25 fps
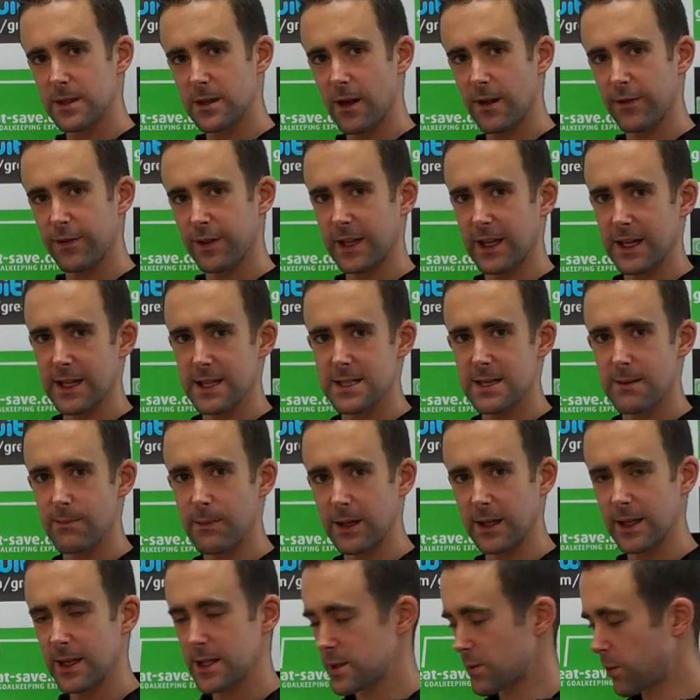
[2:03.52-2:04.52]
I think it's
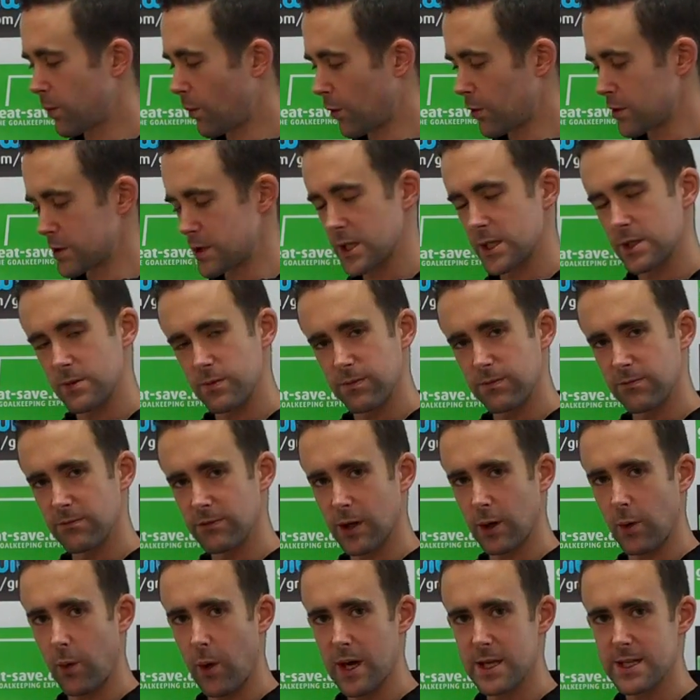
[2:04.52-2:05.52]
something that Schwarz has
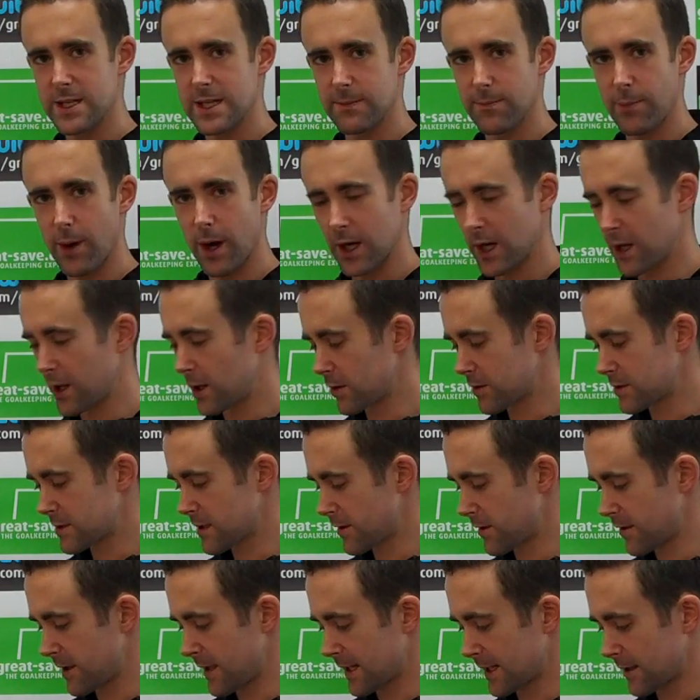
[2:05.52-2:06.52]
requested by the looks
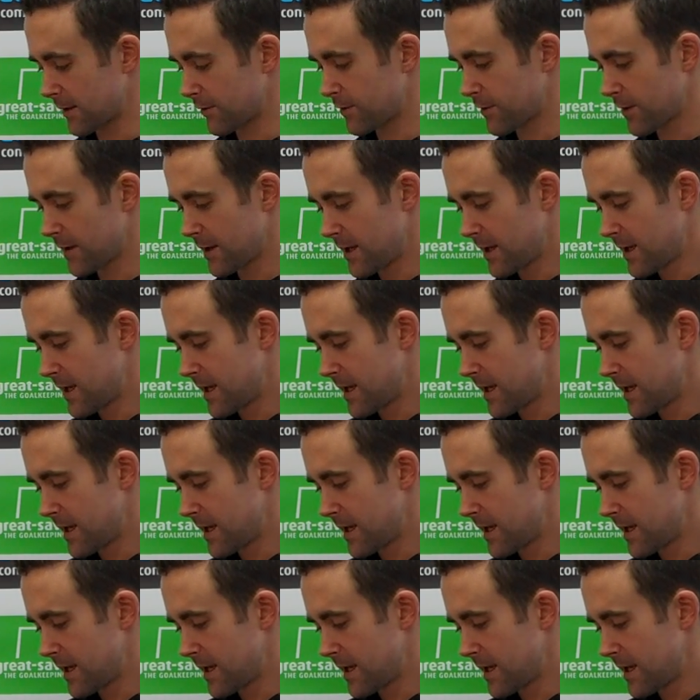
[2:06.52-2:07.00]
of things.